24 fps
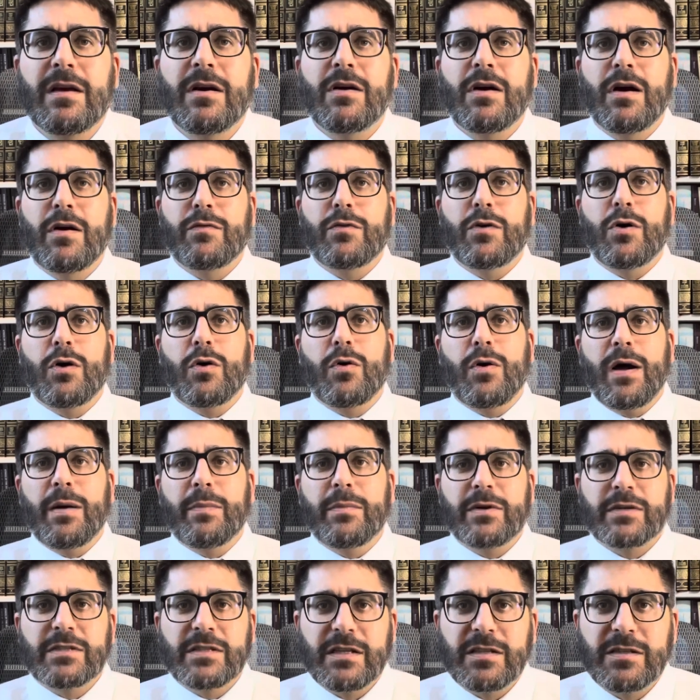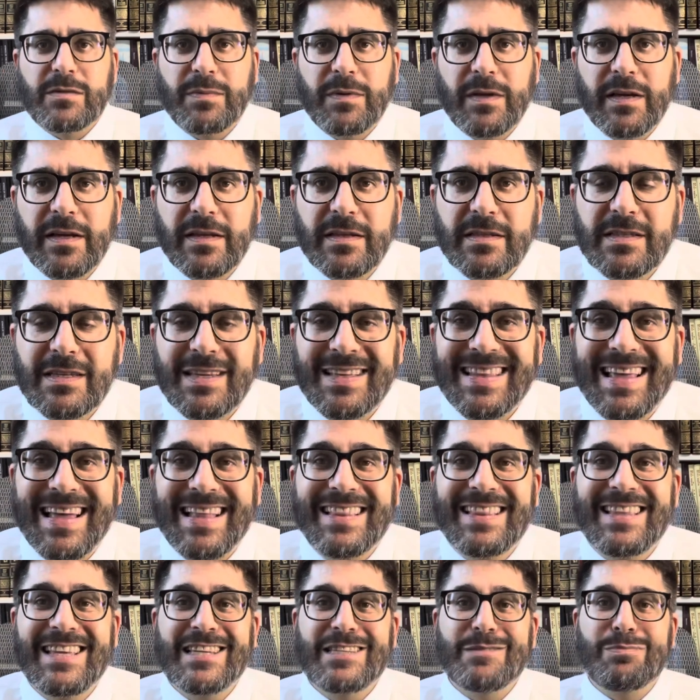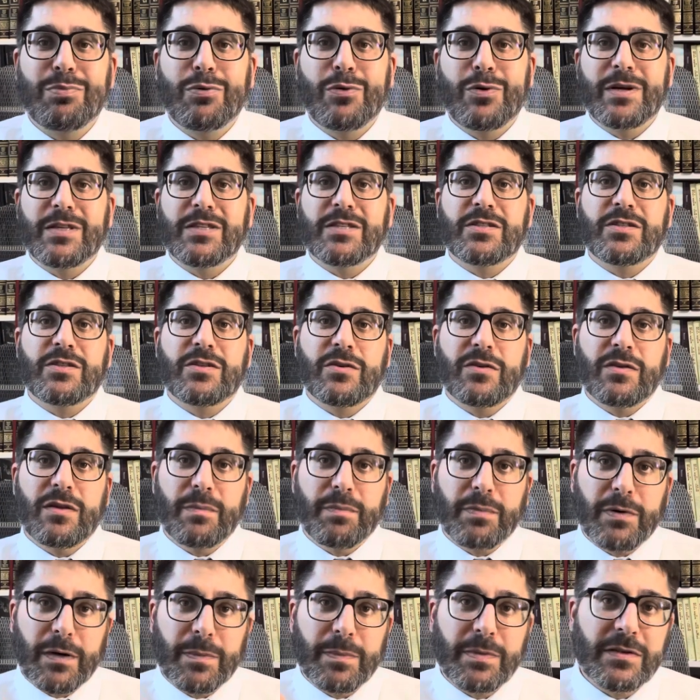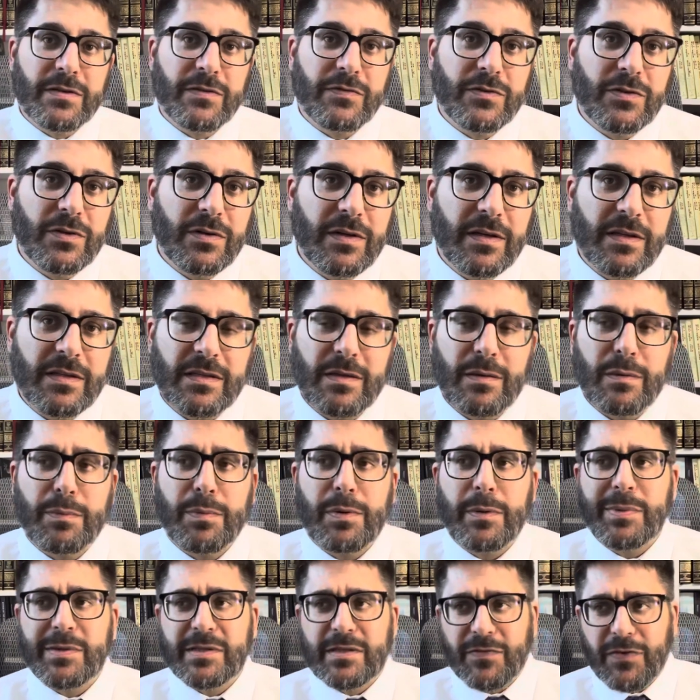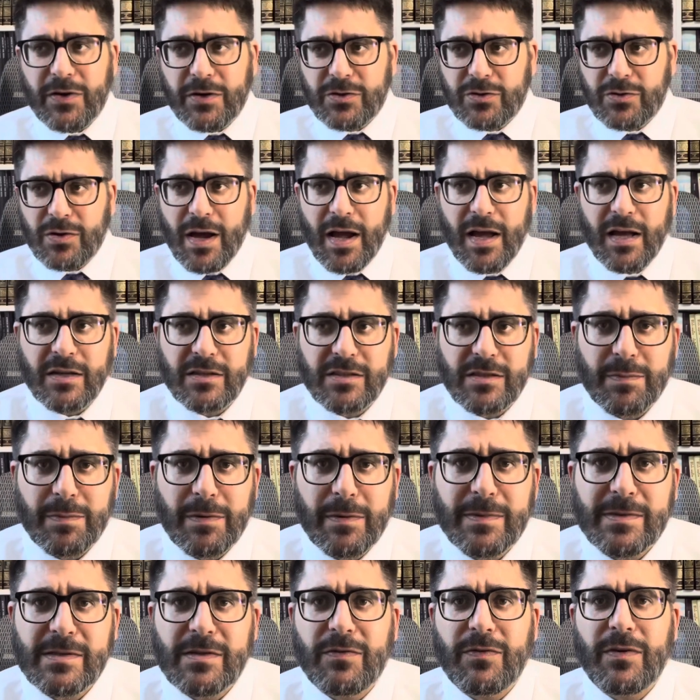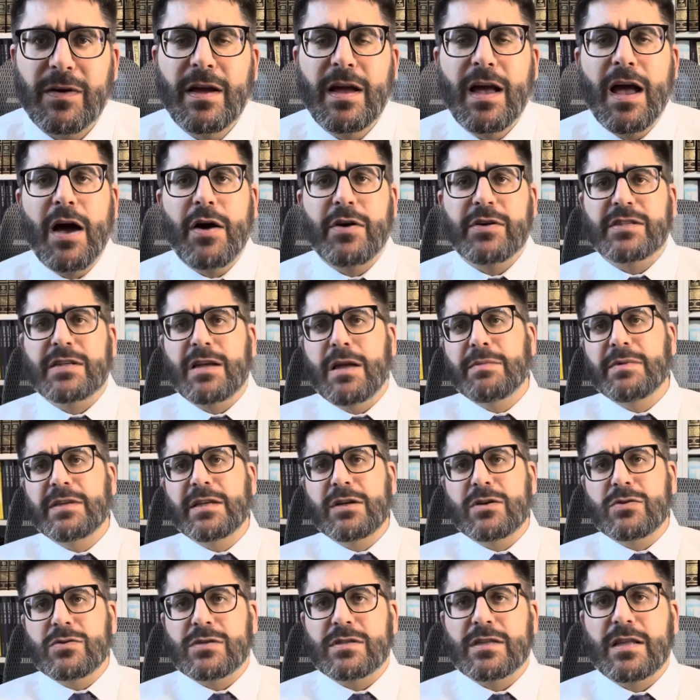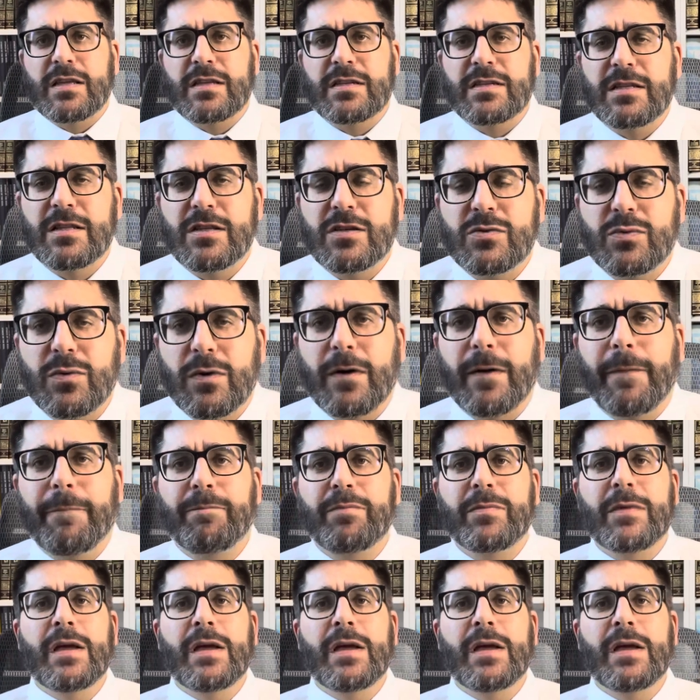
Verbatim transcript: Rav Noah Weinberg explains that this points to the purpose of Judaism, the purpose of our trials, the purpose of how Hashem deals with us in this world.